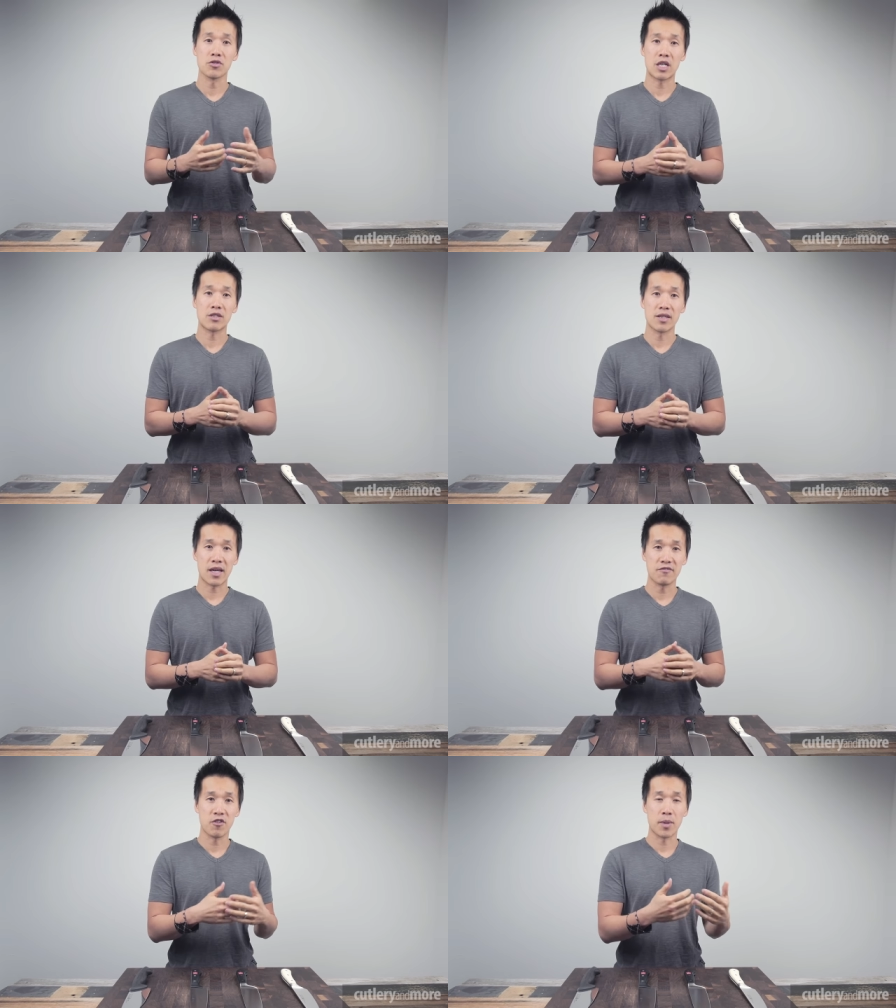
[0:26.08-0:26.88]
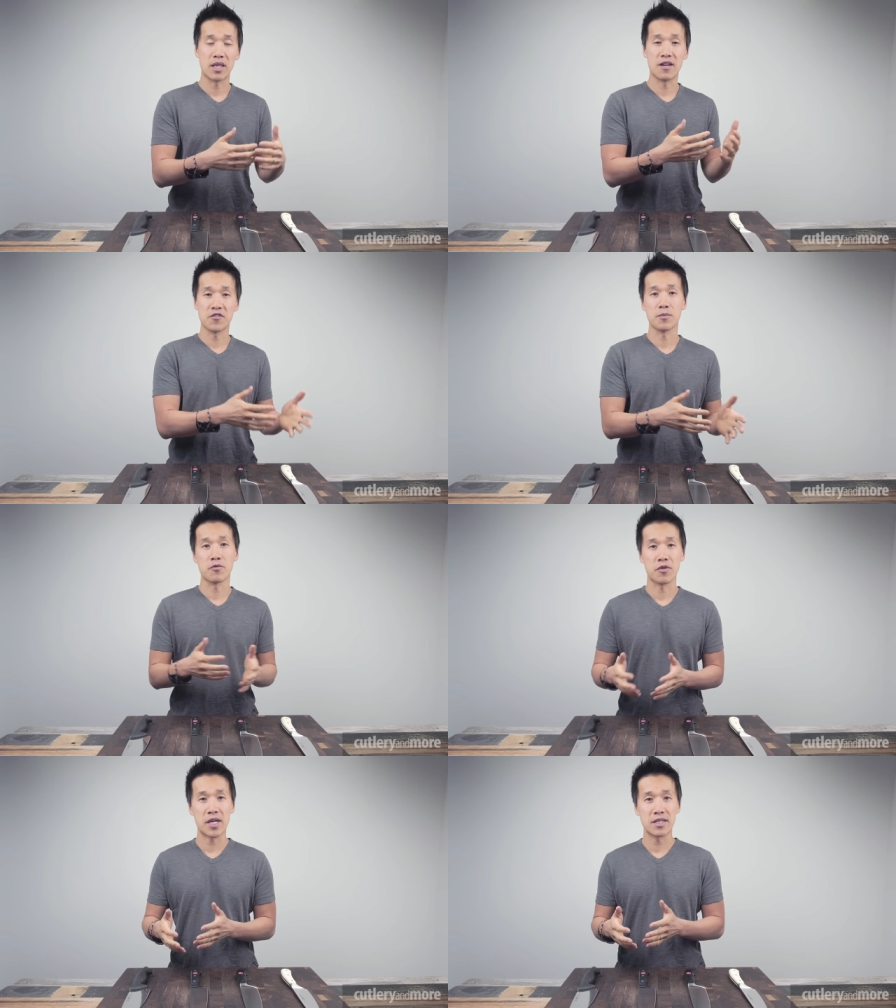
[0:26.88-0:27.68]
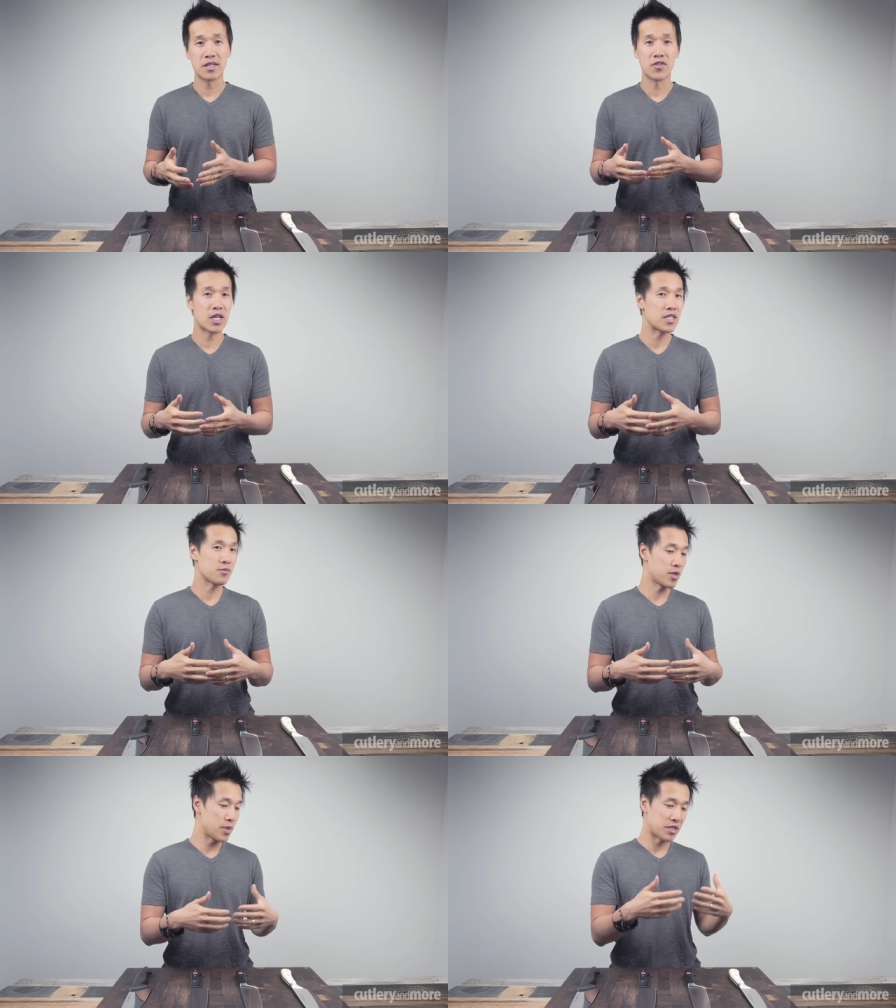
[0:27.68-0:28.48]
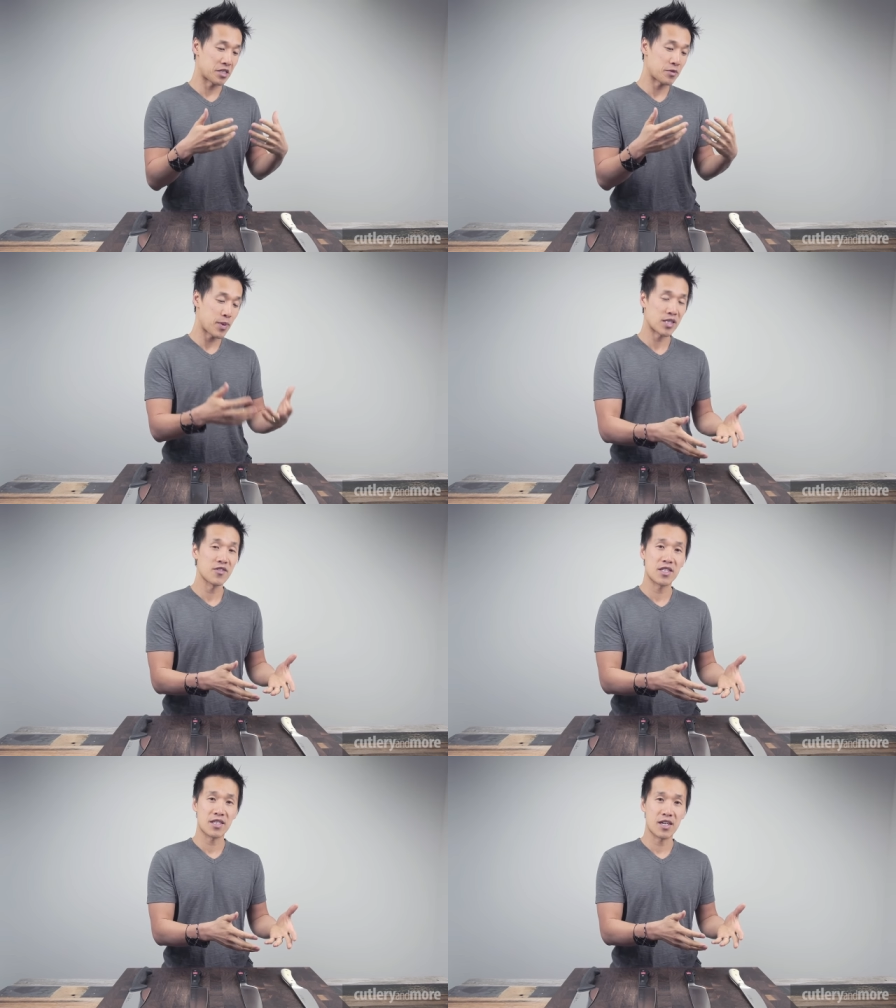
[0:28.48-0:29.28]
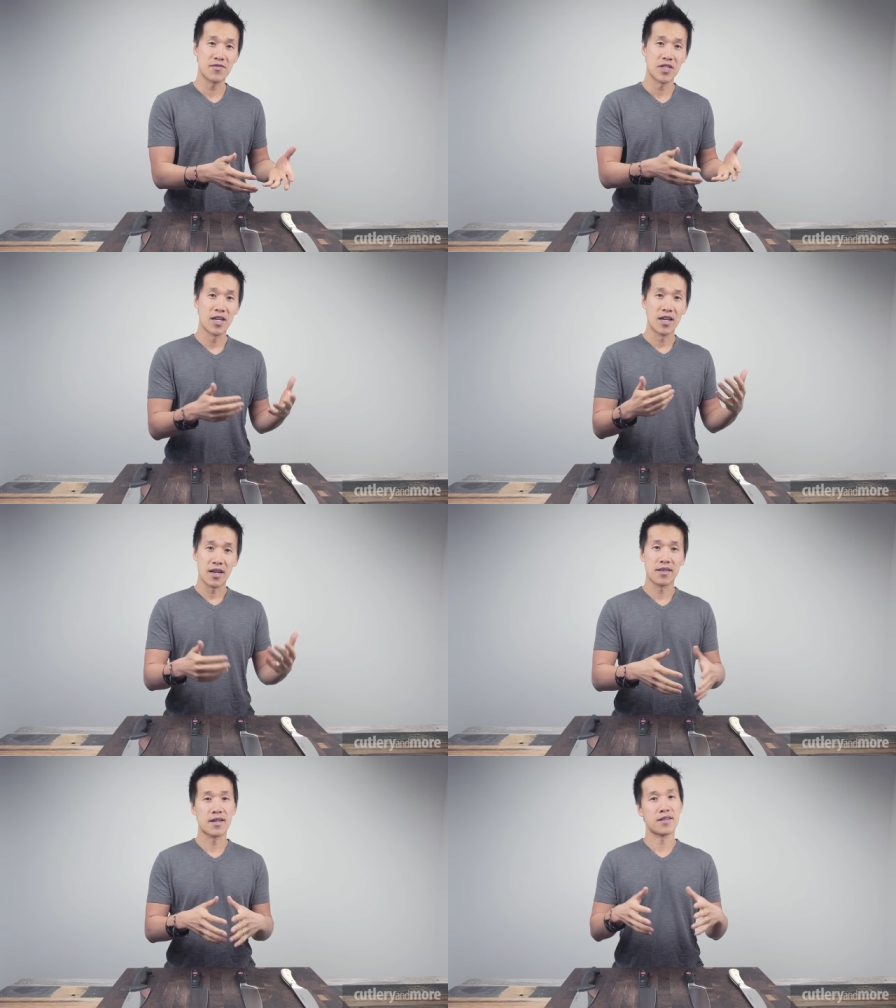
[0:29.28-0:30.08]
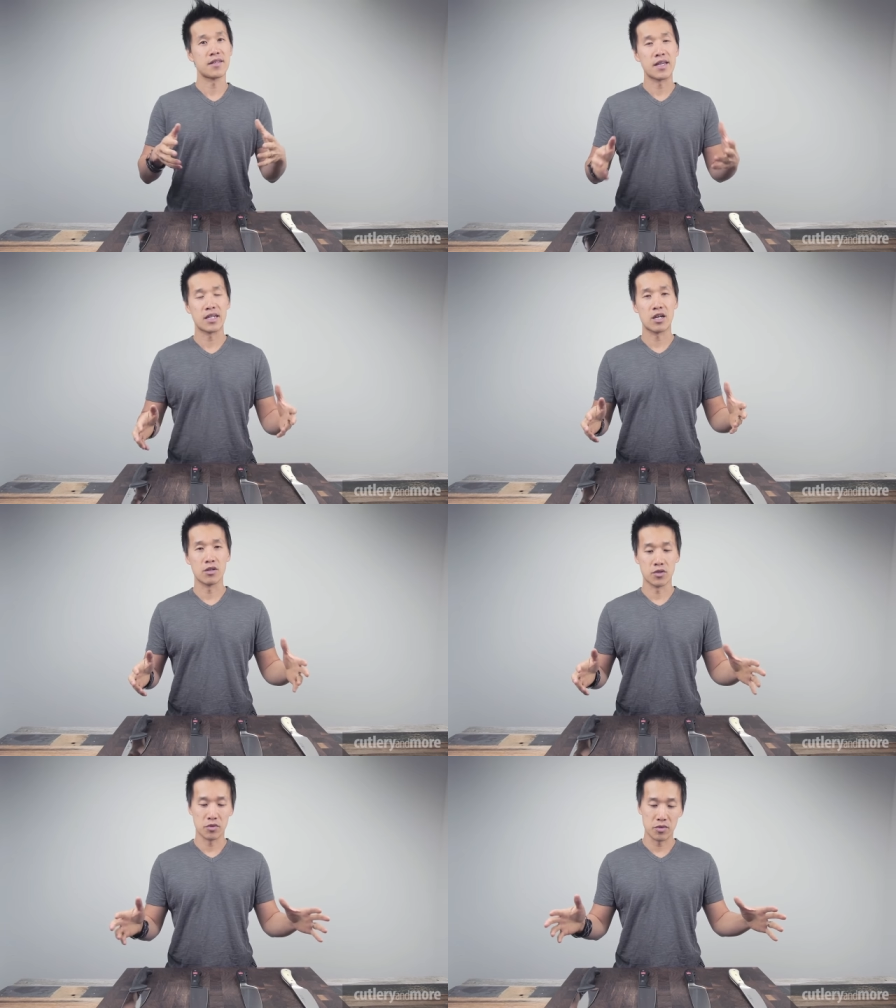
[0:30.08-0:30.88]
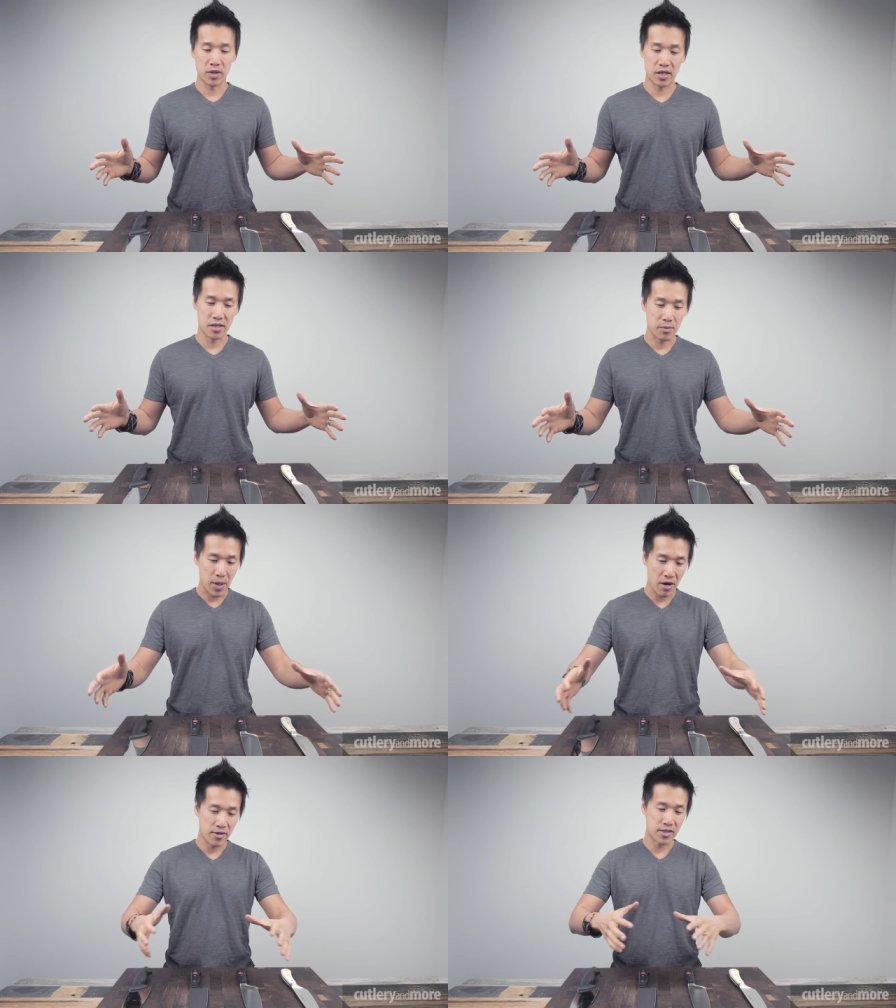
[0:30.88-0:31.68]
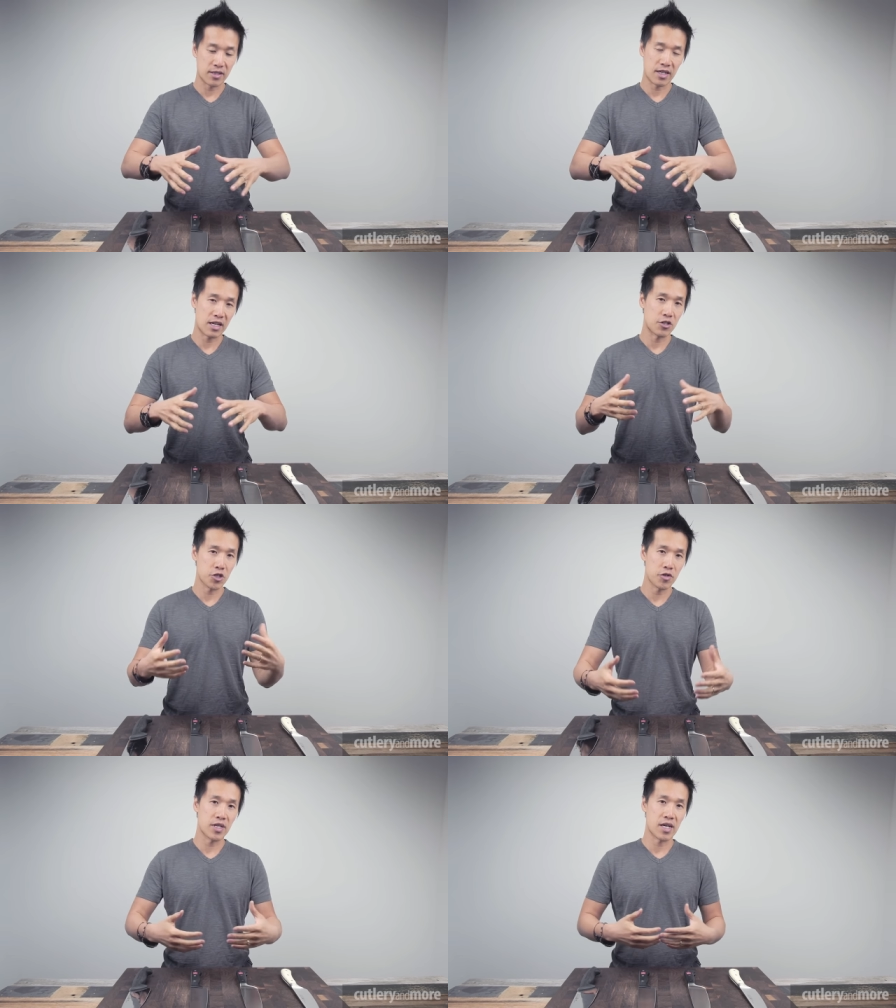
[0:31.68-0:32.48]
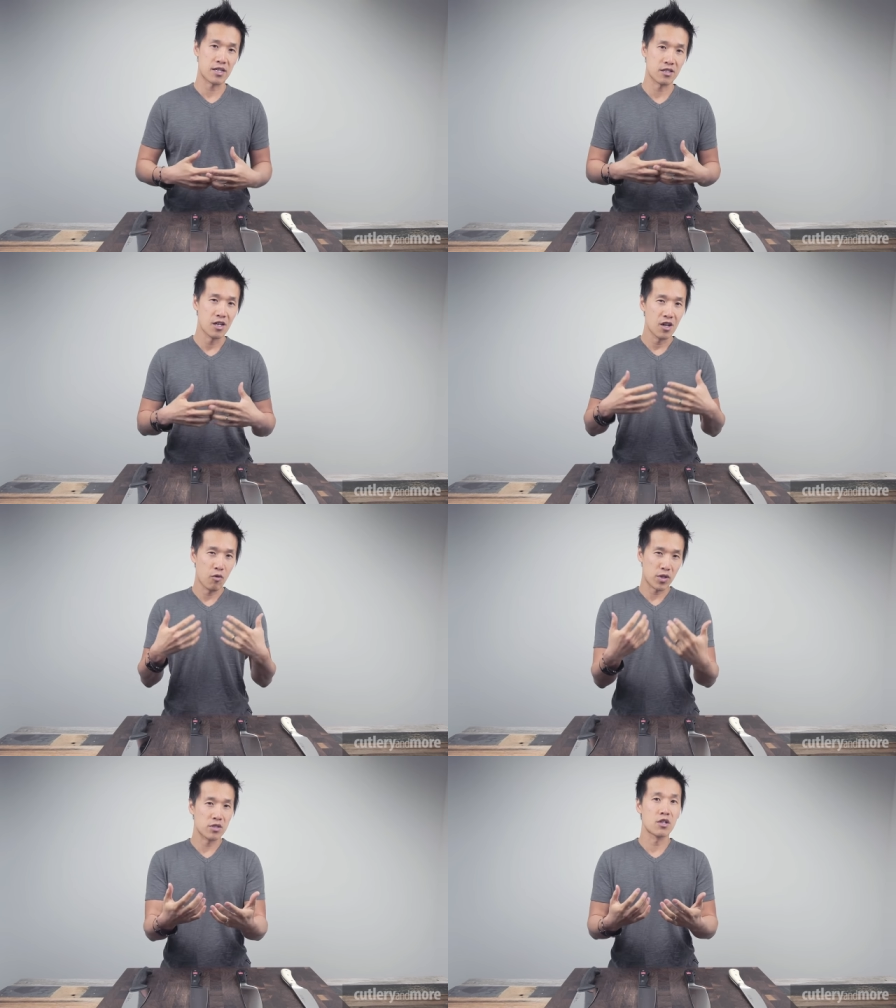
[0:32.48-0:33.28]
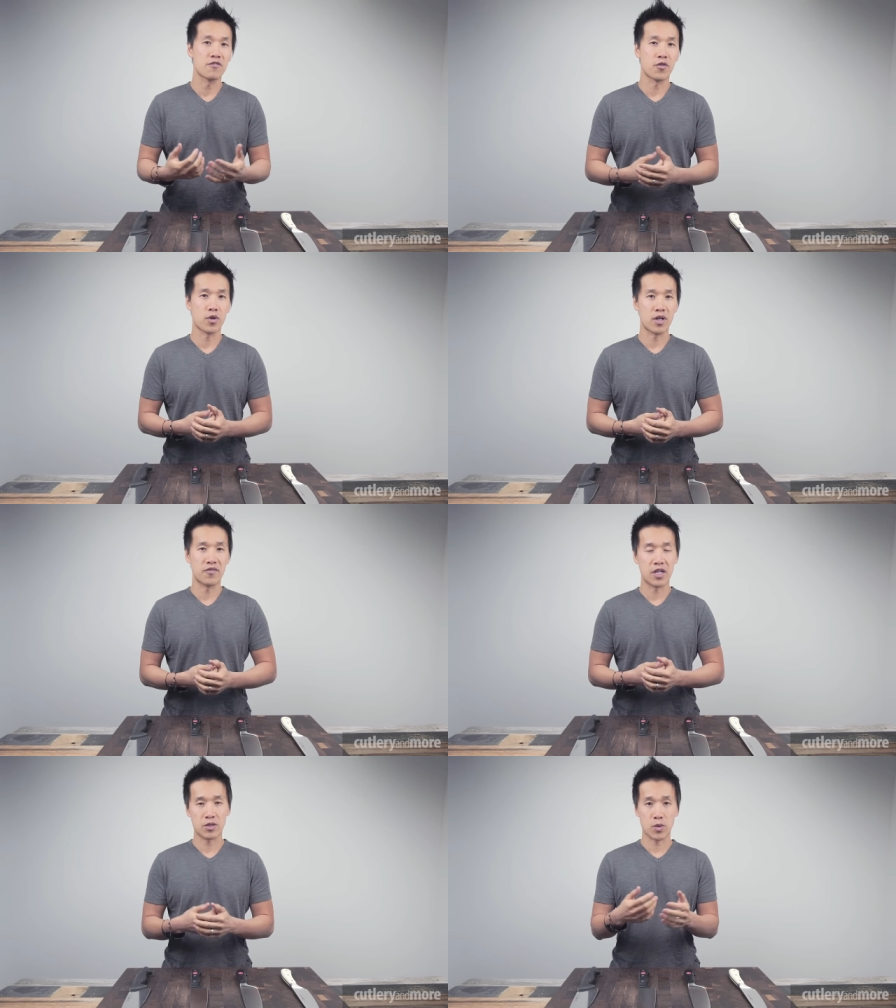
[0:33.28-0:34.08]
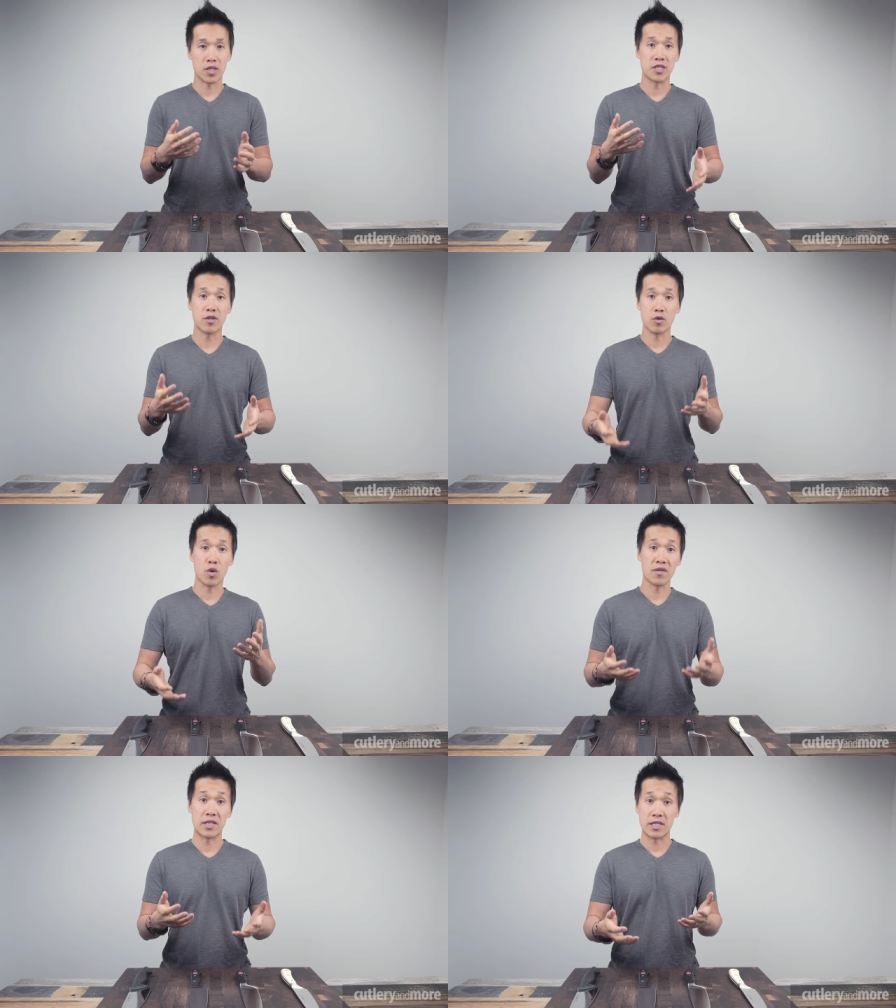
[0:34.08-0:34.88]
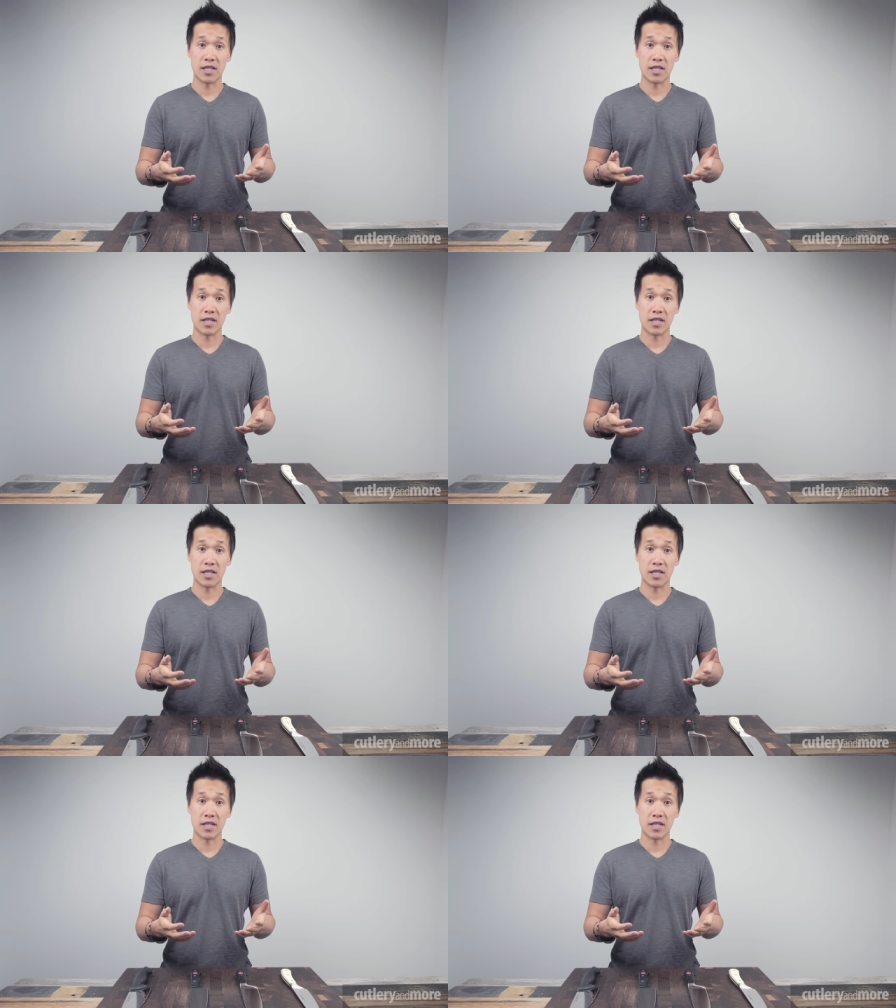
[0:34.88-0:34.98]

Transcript: go down the line from my left to my right, give you guys some of the basic specs of these knives, and then at the end I'll do a comparison and kind of show you guys what to look for if you guys were considering one of these